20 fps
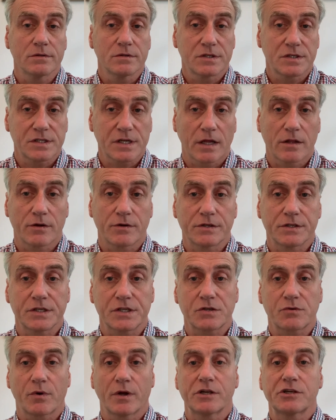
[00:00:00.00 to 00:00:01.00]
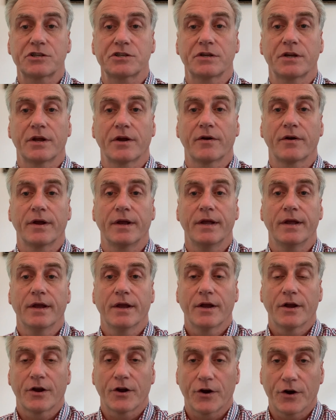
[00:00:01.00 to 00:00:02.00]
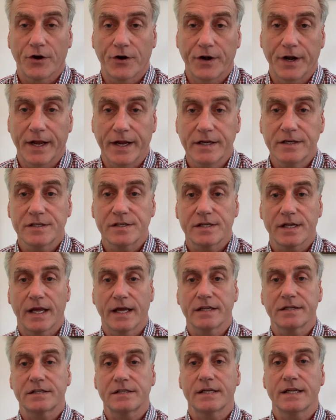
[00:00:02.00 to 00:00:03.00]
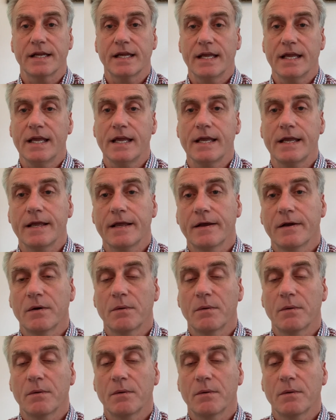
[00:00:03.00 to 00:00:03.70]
seller discretionary earnings, SDE,